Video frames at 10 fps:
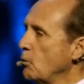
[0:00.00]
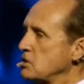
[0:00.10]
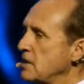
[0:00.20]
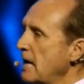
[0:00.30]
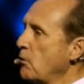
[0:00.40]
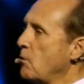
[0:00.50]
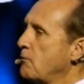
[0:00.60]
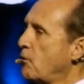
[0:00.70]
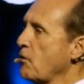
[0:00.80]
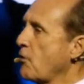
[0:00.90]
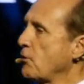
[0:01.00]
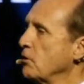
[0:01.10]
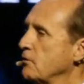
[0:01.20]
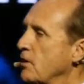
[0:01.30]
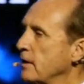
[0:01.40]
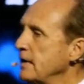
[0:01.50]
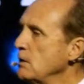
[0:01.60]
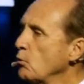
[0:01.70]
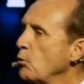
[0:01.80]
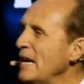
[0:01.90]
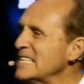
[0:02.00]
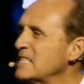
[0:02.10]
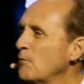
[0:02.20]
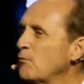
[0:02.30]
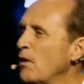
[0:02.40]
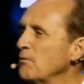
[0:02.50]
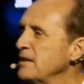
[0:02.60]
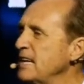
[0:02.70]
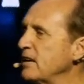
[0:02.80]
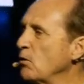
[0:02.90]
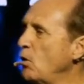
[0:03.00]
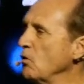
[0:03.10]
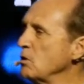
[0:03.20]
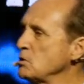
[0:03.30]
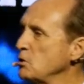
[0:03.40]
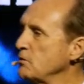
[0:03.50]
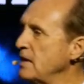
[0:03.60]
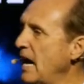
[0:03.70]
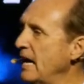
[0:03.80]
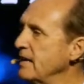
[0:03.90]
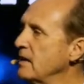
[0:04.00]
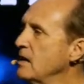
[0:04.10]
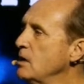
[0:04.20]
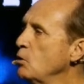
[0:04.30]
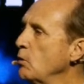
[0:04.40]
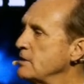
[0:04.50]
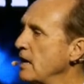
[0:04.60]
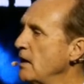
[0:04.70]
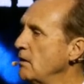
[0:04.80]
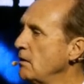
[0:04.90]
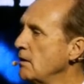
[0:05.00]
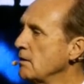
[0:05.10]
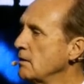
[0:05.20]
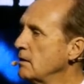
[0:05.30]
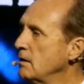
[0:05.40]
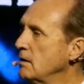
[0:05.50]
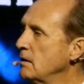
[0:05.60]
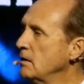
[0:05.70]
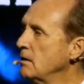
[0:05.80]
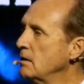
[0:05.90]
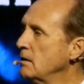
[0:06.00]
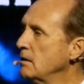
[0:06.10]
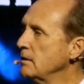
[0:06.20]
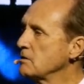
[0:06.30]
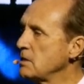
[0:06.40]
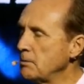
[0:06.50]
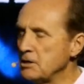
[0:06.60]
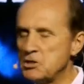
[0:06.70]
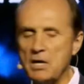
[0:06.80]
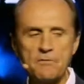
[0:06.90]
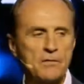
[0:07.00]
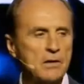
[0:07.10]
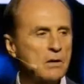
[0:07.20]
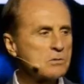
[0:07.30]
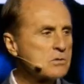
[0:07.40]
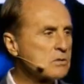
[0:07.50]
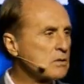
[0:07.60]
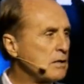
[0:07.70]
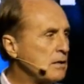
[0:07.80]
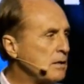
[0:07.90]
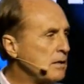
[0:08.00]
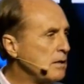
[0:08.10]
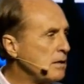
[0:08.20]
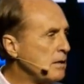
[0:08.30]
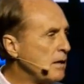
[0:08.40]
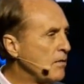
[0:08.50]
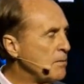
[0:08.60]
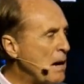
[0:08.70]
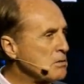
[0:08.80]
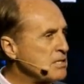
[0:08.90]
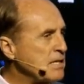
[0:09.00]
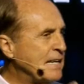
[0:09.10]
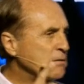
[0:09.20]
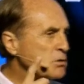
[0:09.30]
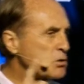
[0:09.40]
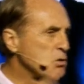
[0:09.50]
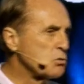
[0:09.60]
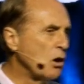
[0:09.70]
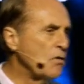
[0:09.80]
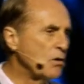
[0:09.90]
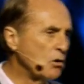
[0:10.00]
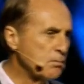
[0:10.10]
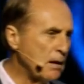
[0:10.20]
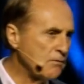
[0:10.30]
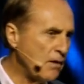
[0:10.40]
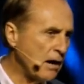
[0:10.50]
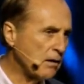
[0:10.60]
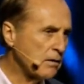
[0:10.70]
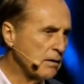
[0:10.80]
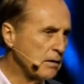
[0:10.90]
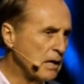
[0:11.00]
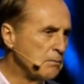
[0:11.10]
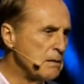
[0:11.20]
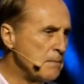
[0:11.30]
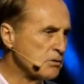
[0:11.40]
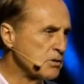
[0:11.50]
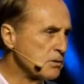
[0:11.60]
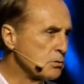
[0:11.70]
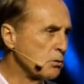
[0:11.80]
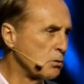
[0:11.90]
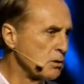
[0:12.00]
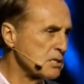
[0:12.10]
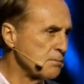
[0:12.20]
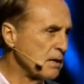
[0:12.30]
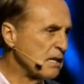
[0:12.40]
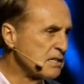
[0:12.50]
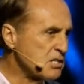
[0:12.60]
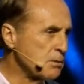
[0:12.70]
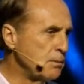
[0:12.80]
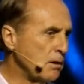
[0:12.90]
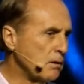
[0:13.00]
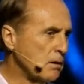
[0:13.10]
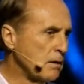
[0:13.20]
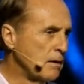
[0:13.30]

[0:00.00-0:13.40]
we'll stand over before the throne of God, and he'll raise up from the dead all those who've died, who went to hell. He'll separate the sheep from the goats. The Bible says he'll destroy the earth by fire. It'll be melted to a crisp. It'll disappear.